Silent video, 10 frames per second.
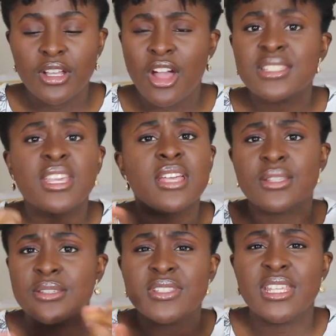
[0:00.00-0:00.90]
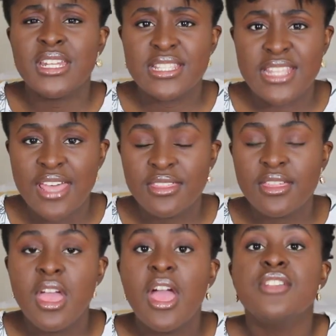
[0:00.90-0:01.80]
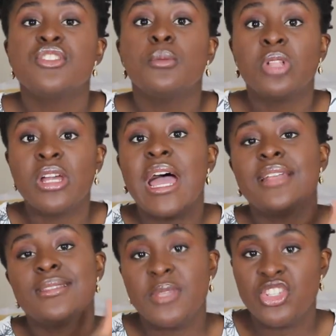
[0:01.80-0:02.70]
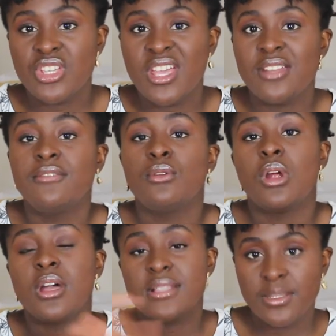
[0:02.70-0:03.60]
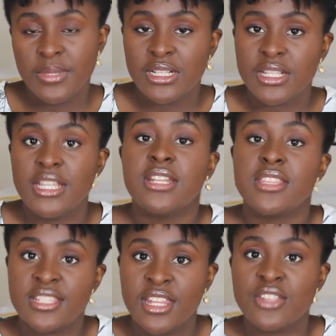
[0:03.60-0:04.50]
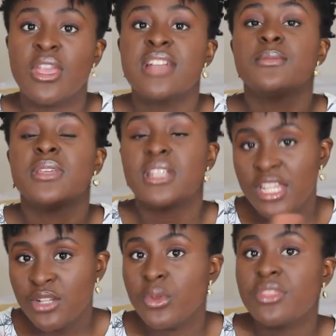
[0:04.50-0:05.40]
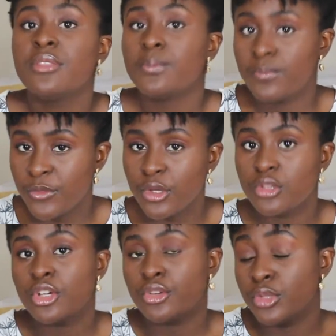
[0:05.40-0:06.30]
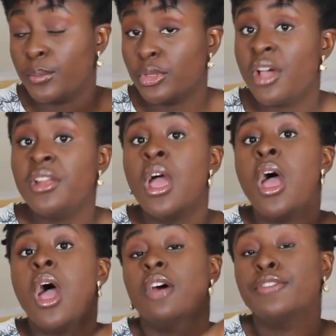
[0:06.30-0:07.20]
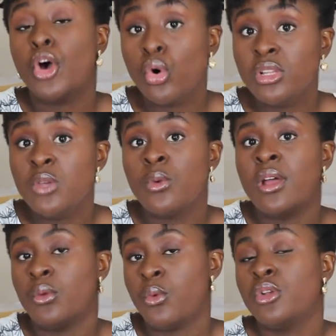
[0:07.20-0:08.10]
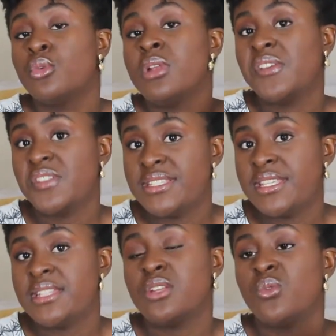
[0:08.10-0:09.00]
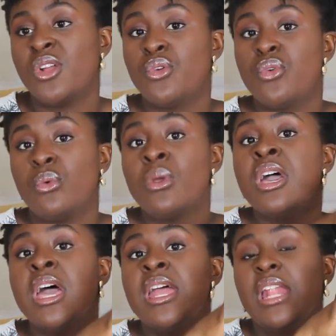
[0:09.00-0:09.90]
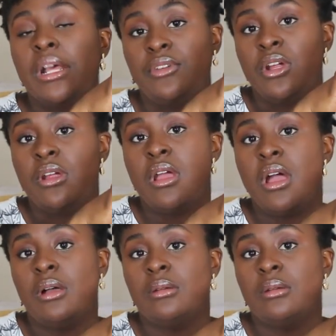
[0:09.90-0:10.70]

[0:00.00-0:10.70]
consequence of sin is death, and so blood had to be shed for us to be clean and things like that. So you had to be cleaned with the blood of a holy one who never sinned and one who never